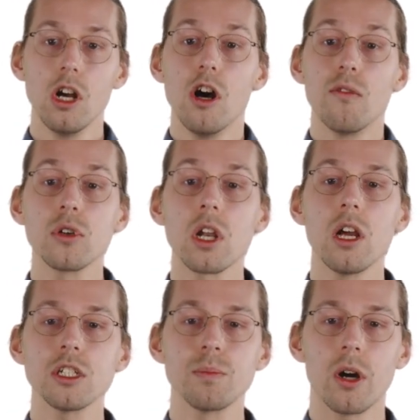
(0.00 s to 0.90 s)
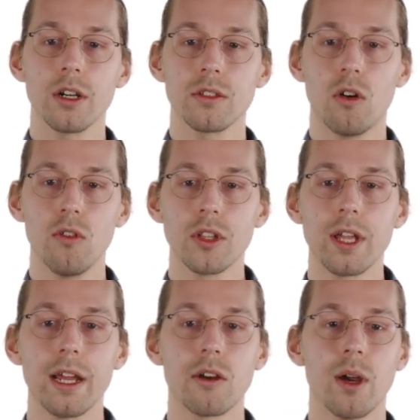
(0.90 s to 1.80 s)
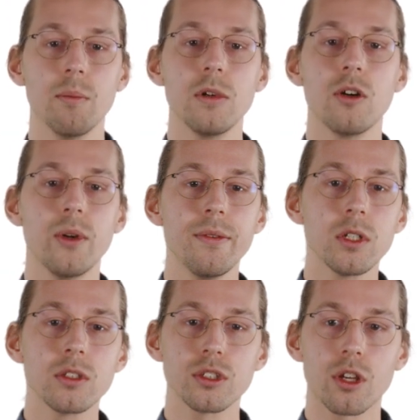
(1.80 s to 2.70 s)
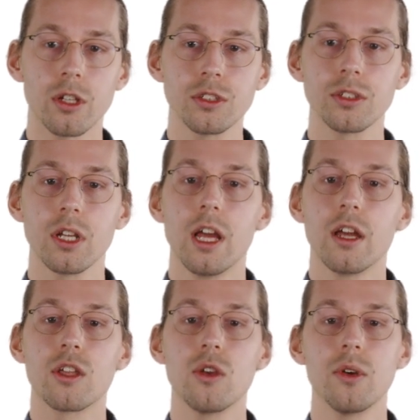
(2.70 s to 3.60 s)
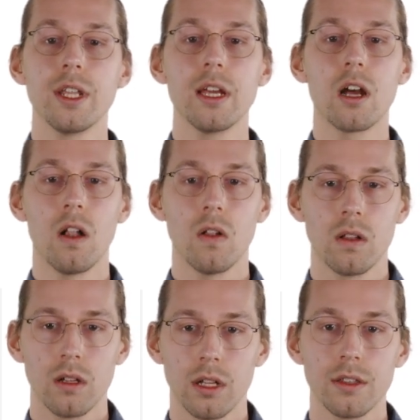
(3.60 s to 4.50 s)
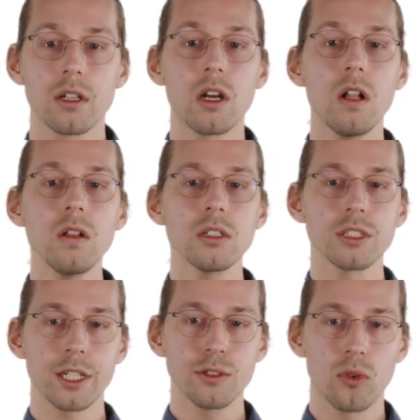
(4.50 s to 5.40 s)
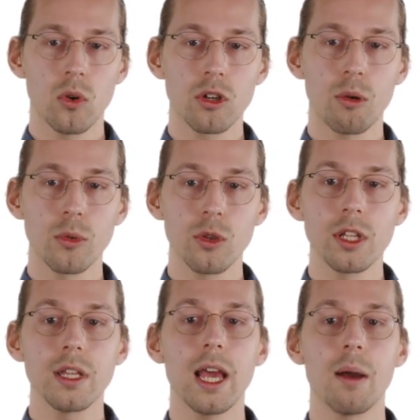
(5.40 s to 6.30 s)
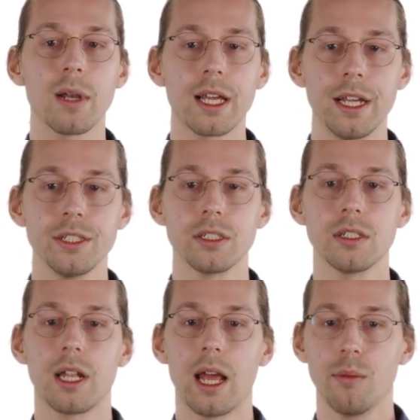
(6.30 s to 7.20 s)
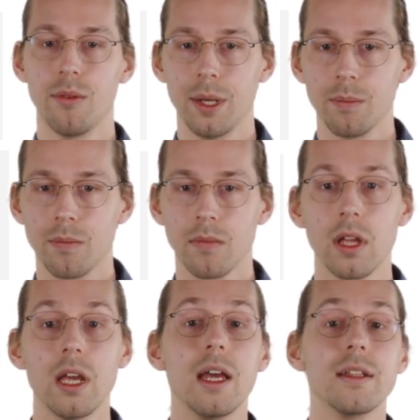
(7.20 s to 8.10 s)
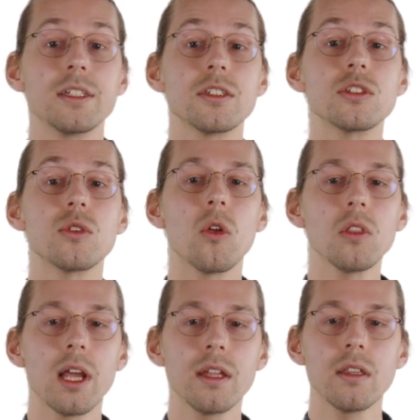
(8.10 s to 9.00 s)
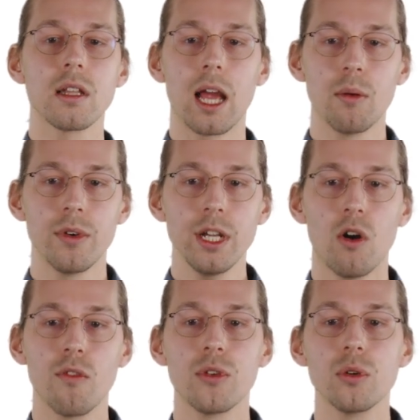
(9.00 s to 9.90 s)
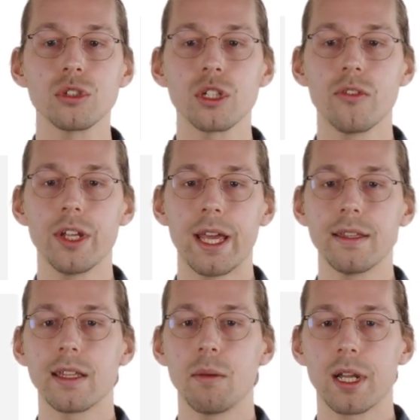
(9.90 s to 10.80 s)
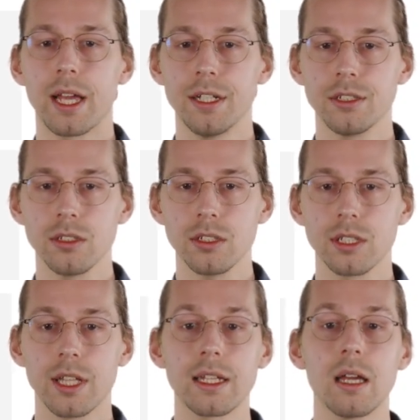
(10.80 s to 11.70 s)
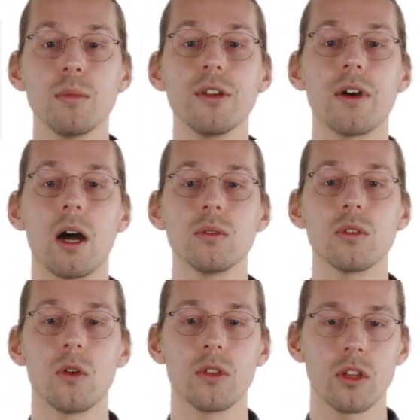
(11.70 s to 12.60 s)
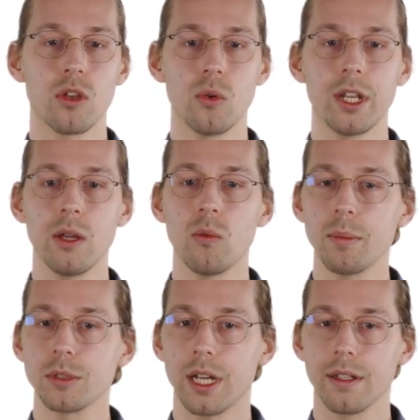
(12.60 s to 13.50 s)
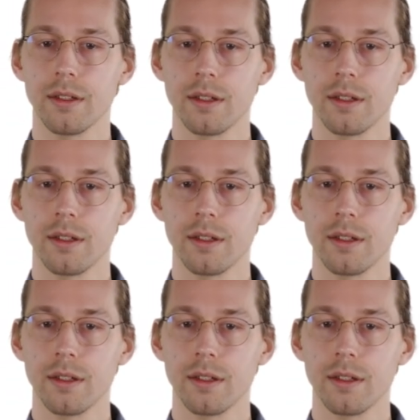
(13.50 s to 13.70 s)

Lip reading: For the last part of the diagram, we will discuss QNE-CAL. The CAL stands for Community Application Library. This is an online library of user-created applications that can be found on the QNE website.